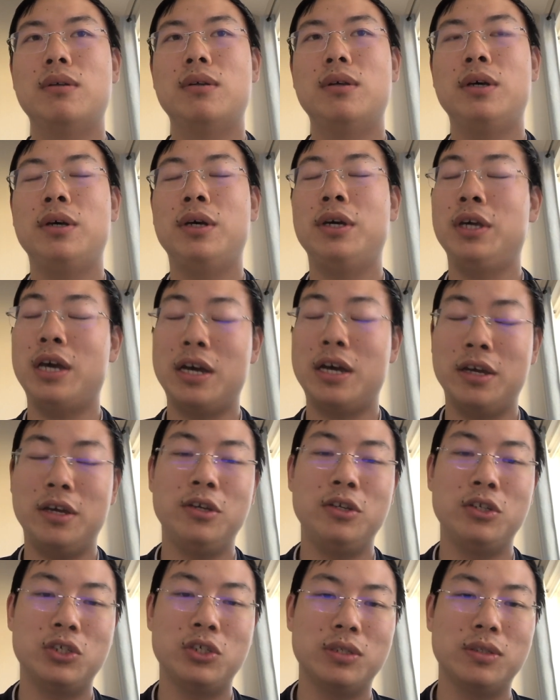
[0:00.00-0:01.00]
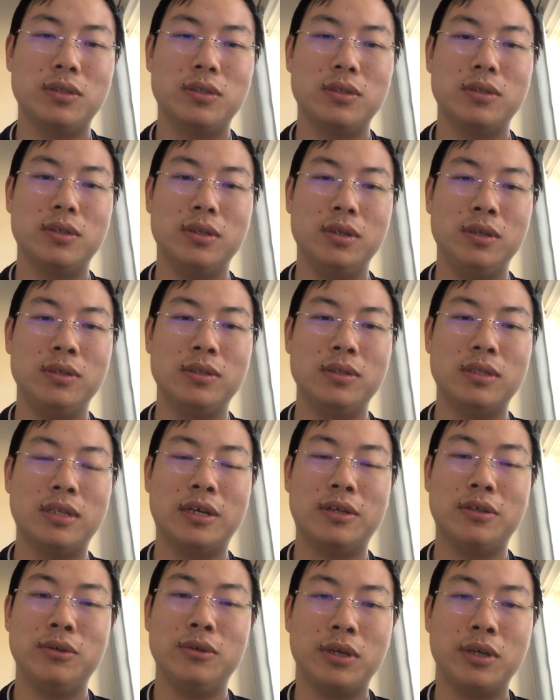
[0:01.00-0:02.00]
AI agents is
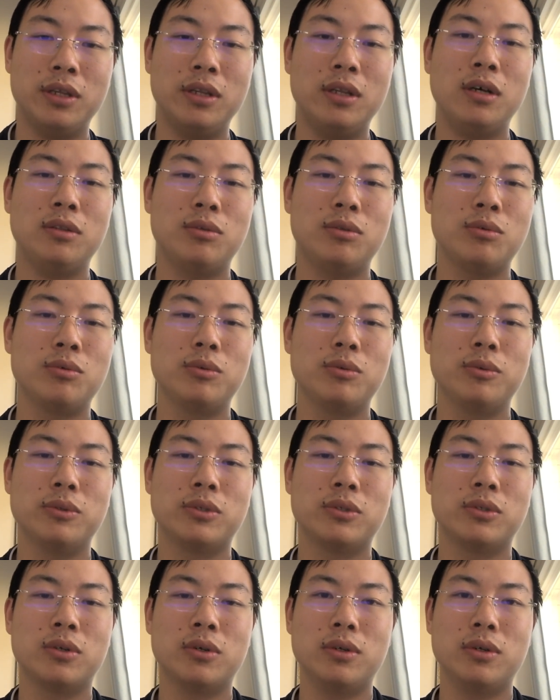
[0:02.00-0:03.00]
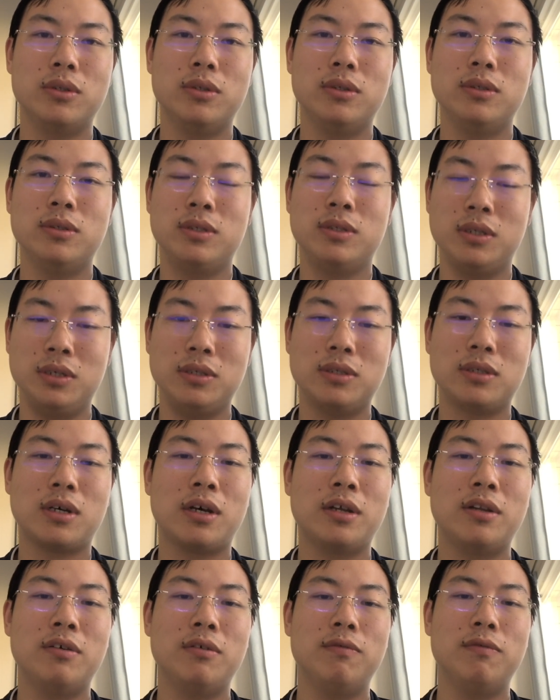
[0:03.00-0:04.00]
that you cannot do these
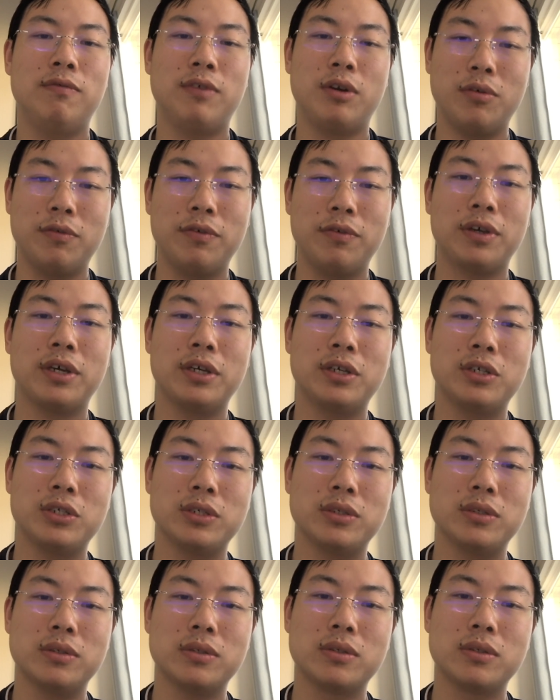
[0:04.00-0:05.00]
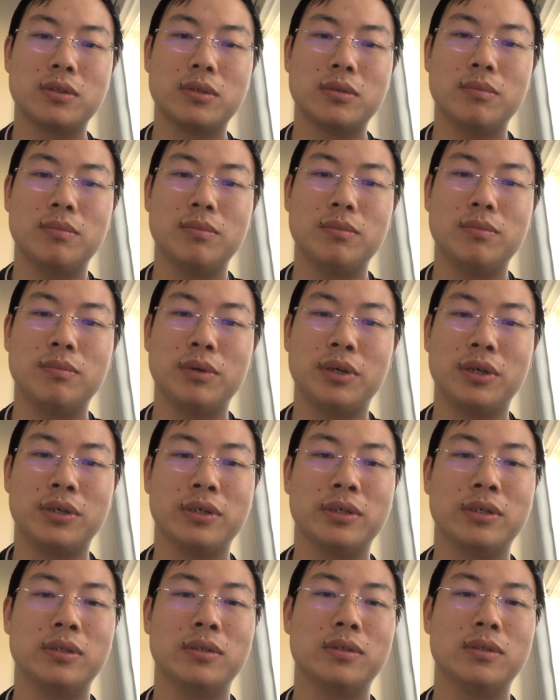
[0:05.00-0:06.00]
kind of verifications
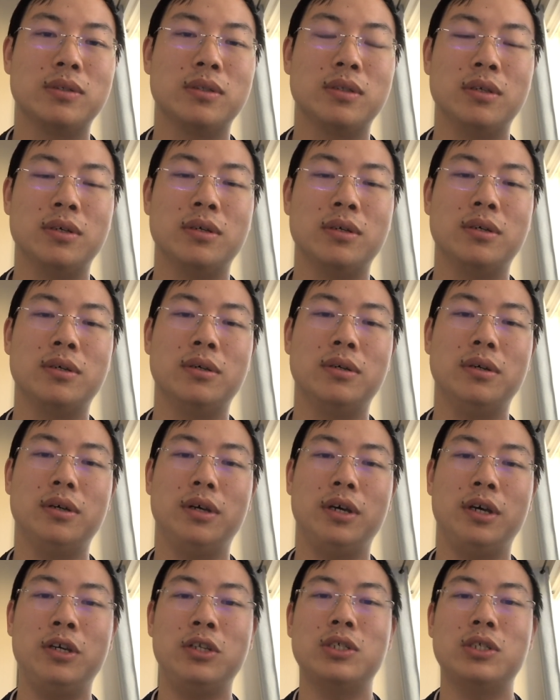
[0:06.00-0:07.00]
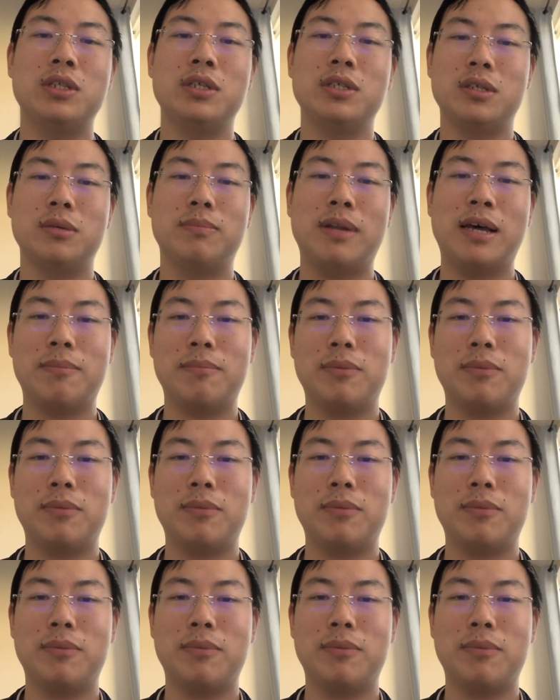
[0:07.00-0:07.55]
because the agent is a black